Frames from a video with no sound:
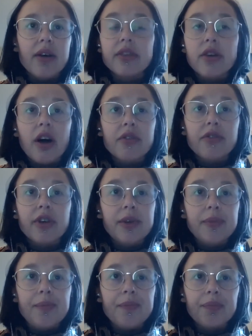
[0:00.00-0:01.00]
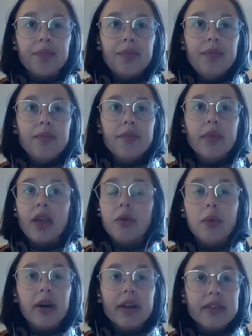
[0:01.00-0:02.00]
is often,
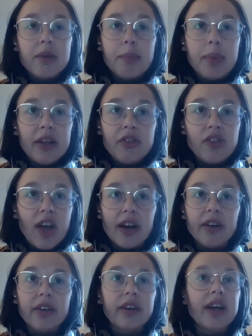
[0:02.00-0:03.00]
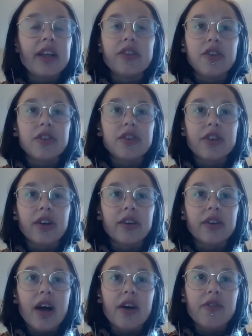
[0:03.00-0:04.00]
well, it's a big jail. It's just
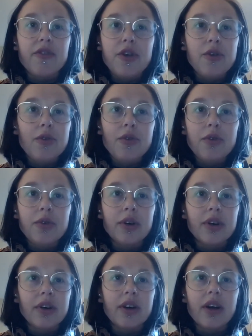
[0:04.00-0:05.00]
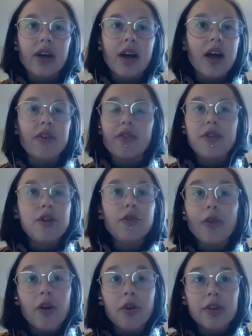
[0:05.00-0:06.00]
a few
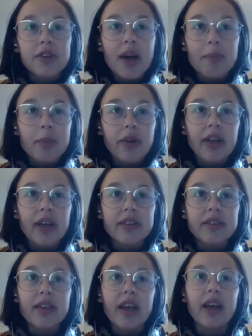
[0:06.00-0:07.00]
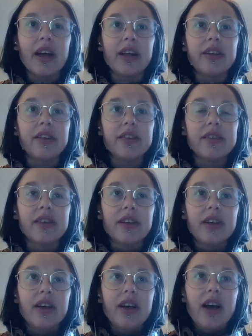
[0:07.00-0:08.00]
rogue deputies, and
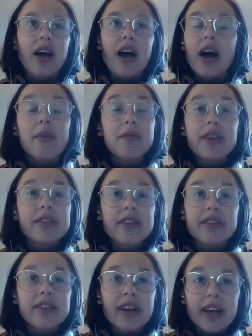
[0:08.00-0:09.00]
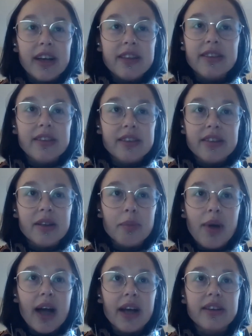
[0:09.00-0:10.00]
this isn't a
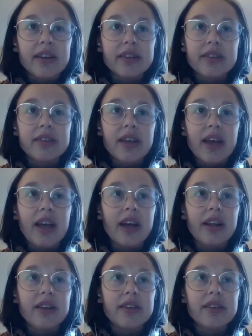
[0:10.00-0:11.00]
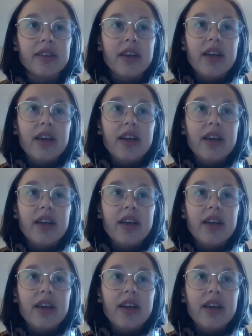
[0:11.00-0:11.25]
consistent practice. And